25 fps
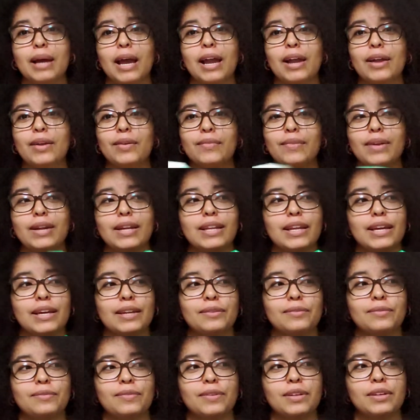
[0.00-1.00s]
I ran out
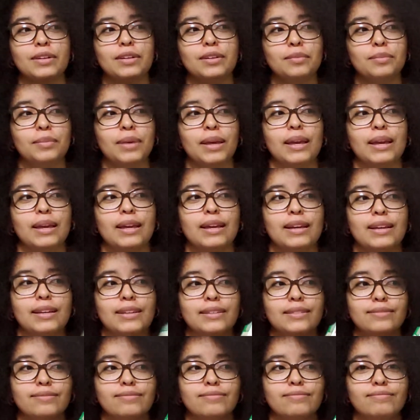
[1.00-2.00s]
of film
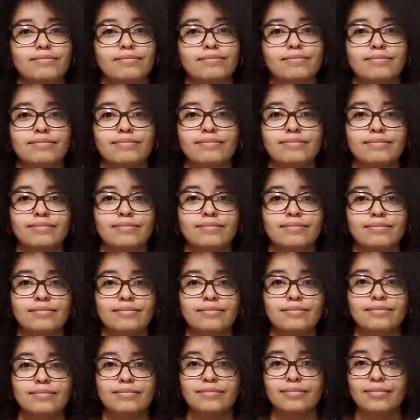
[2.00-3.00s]
and
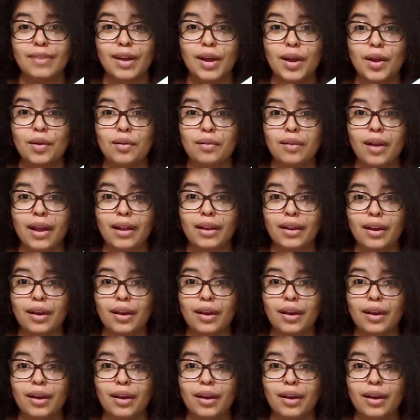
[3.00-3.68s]
right